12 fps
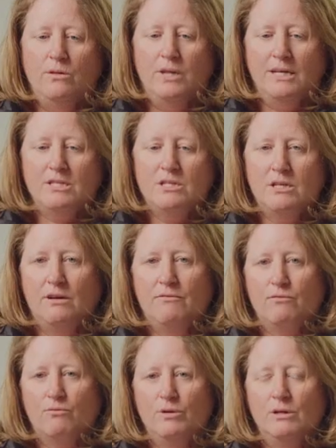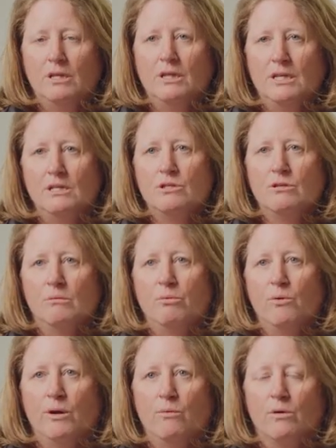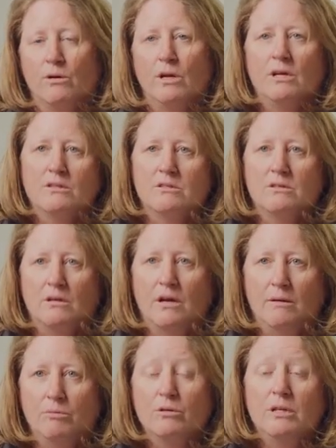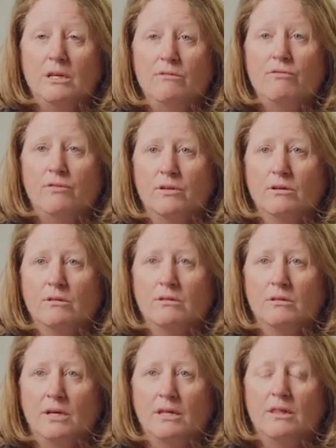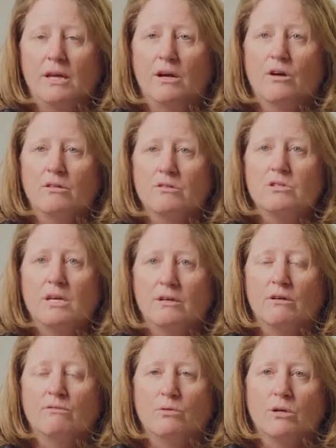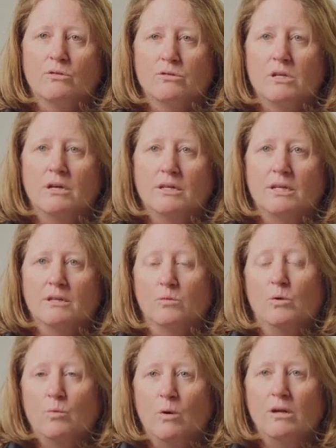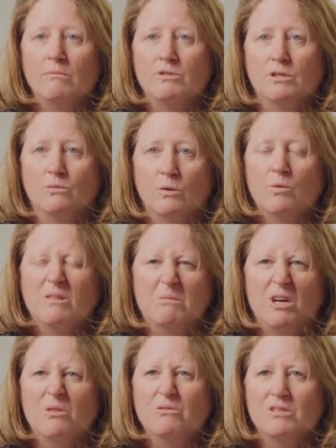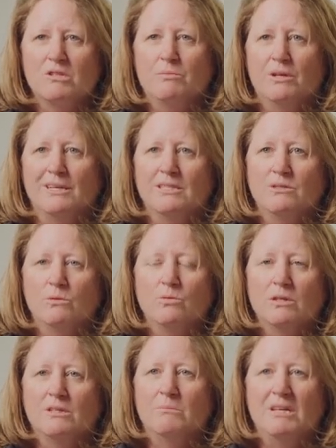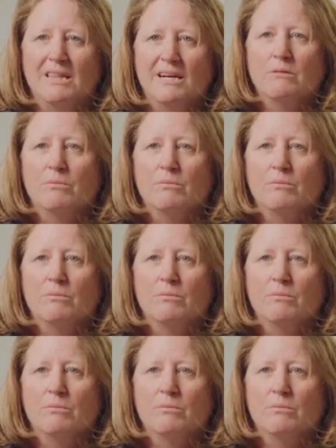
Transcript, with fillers: that stuff really leads to a point where kids, I believe, feel like they are the center of what goes on here. And we want them to. We want them to own this place. We want it to be their